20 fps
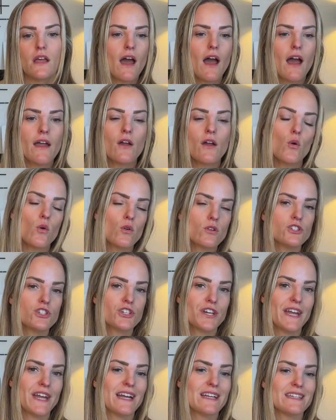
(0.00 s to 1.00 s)
Now I hold
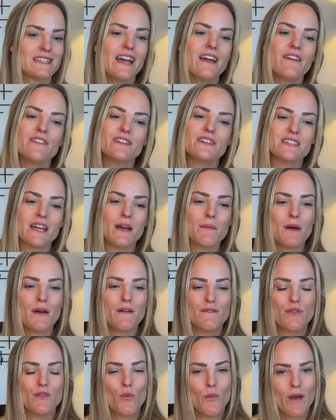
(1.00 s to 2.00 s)
your hand every step
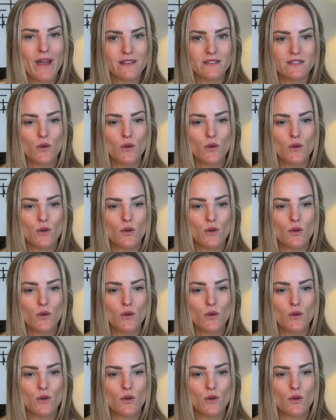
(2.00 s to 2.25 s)
of the way.